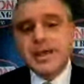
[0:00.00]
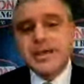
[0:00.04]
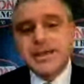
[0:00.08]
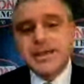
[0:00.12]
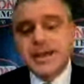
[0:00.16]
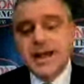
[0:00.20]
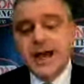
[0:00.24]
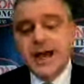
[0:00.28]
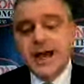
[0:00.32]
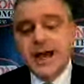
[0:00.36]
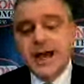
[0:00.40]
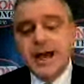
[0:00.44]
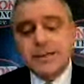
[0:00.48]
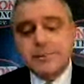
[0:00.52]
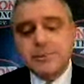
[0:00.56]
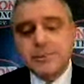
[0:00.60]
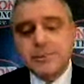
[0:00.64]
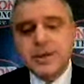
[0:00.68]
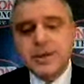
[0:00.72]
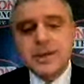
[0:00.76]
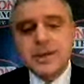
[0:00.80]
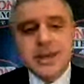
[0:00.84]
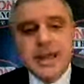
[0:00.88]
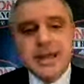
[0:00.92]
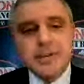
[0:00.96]
not
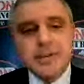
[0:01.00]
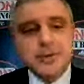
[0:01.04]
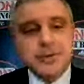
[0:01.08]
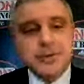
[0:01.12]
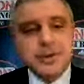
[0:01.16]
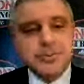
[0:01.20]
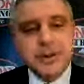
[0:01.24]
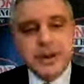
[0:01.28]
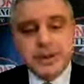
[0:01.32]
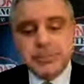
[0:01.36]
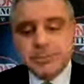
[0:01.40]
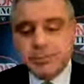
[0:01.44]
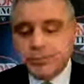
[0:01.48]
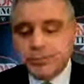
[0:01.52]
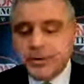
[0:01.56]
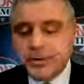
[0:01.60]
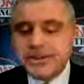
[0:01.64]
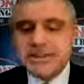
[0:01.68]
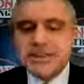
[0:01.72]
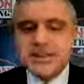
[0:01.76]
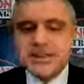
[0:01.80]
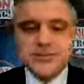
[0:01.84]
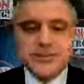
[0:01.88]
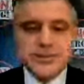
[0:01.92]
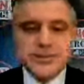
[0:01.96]
being able to buy
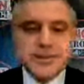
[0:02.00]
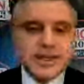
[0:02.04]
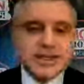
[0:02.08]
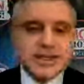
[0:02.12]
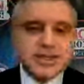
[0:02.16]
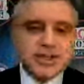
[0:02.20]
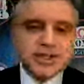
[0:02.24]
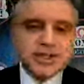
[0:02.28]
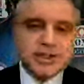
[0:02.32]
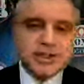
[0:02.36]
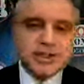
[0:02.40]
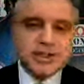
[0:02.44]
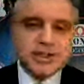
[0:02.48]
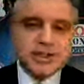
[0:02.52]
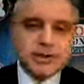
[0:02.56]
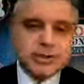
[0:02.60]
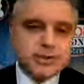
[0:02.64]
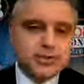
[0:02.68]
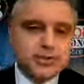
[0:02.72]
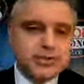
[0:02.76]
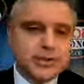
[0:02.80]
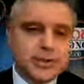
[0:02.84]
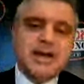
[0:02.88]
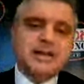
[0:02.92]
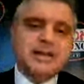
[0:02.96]
presents for their children,
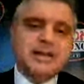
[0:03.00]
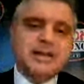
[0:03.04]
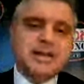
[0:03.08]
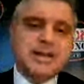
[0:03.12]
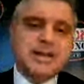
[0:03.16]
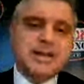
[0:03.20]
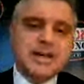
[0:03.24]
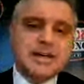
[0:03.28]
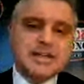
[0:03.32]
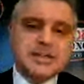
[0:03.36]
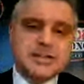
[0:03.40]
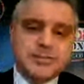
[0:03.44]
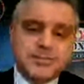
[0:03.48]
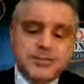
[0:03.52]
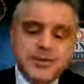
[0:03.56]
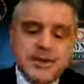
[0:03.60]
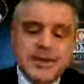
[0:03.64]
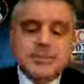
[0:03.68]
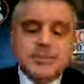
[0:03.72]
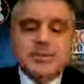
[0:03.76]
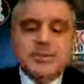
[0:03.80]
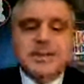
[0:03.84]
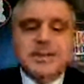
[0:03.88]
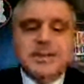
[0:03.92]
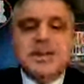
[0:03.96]
holidays,
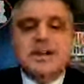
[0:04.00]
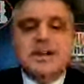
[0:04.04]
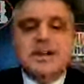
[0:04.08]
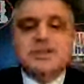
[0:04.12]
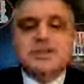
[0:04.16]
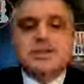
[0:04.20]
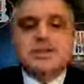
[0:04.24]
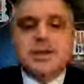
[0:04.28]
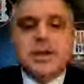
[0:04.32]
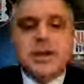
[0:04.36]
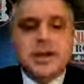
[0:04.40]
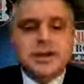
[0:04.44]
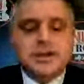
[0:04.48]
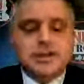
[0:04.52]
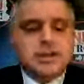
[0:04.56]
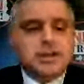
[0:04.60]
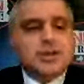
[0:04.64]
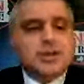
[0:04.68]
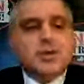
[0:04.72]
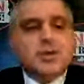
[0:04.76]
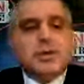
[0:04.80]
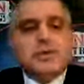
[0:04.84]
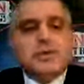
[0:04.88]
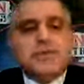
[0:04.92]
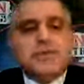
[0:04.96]
family not
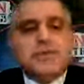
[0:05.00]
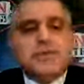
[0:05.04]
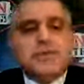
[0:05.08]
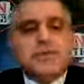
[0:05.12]
sure